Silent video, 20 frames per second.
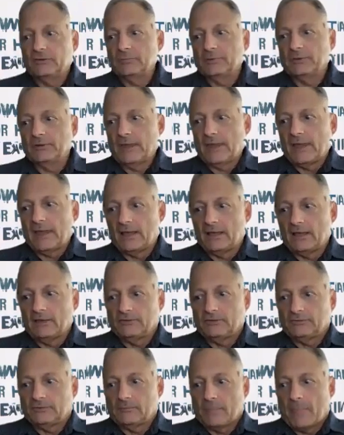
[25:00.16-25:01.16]
simple
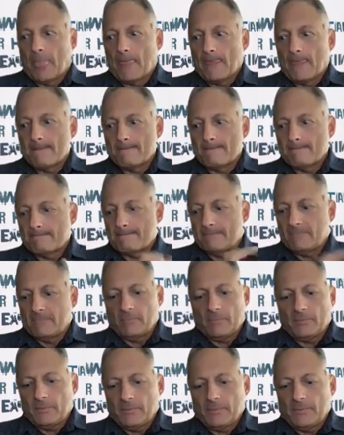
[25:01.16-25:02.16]
as
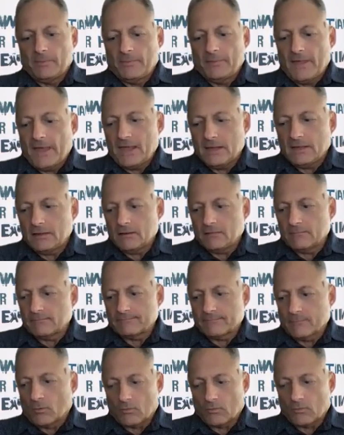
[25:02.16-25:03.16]
they,
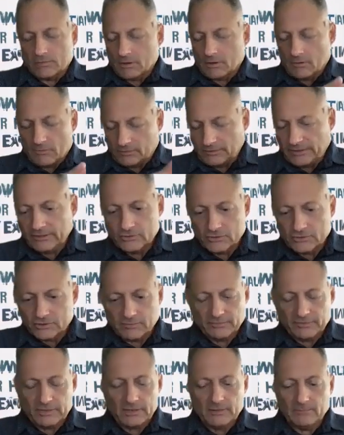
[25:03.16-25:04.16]
the
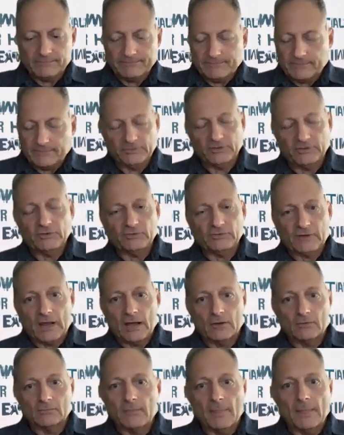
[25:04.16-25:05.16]
leadership team sits
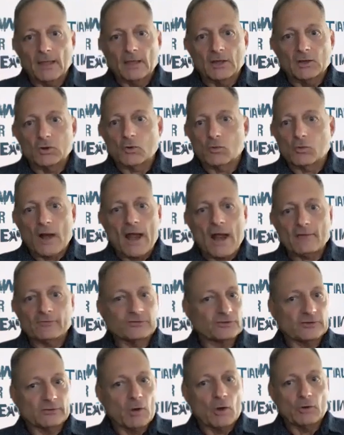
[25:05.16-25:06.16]
down,
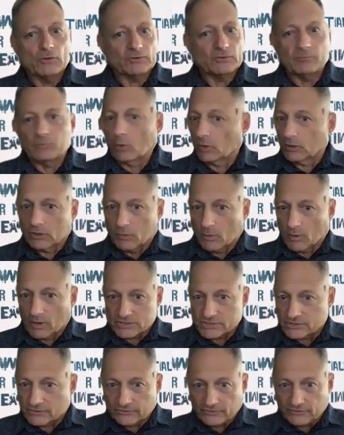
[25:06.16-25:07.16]
crafts the most important
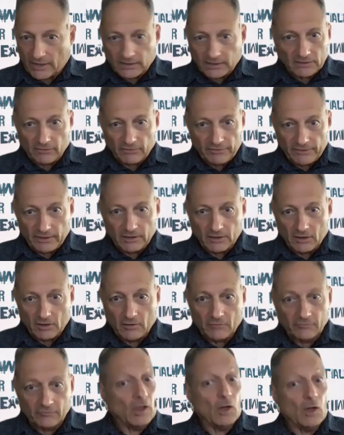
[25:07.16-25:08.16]
questions they can think
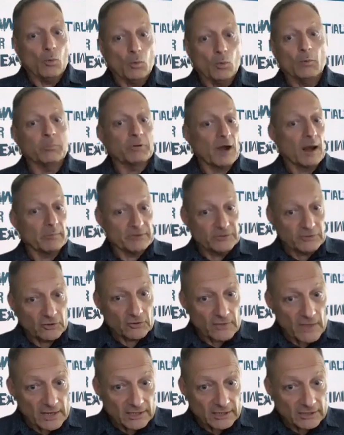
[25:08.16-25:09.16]
of. We'll probably
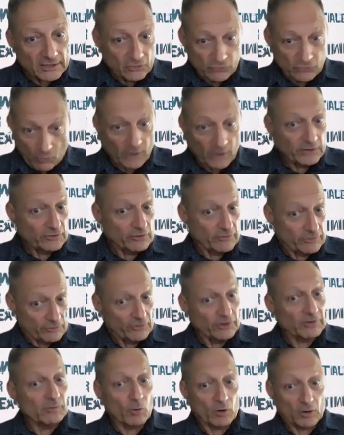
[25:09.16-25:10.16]
turn that into 20 or
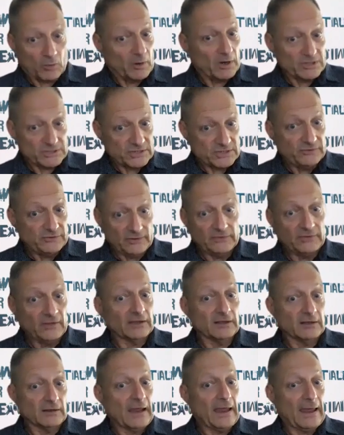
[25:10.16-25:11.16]
30 more questions that
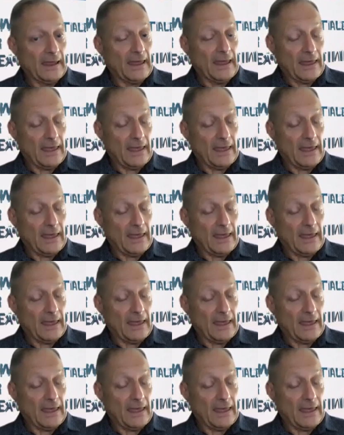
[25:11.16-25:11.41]
they could